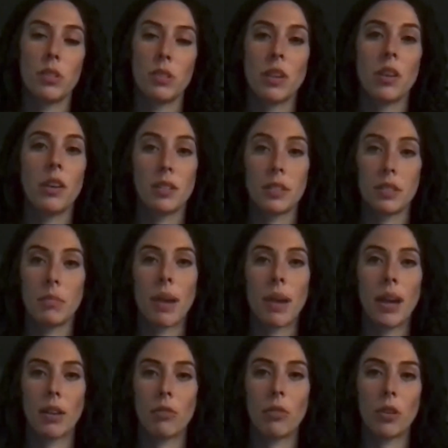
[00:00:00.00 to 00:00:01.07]
there is some back
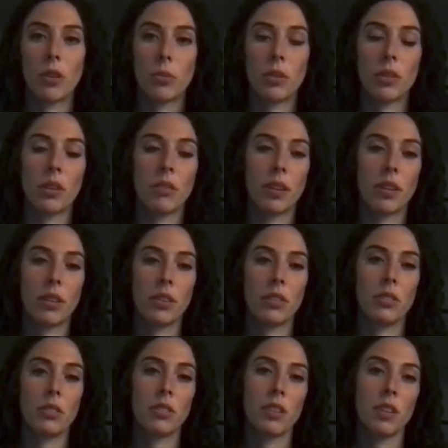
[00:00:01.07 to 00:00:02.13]
and forth with our
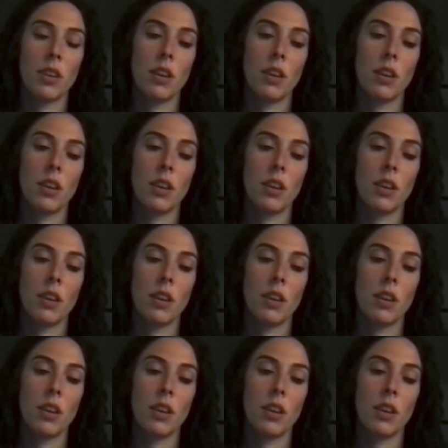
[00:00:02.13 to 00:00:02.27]
vendors.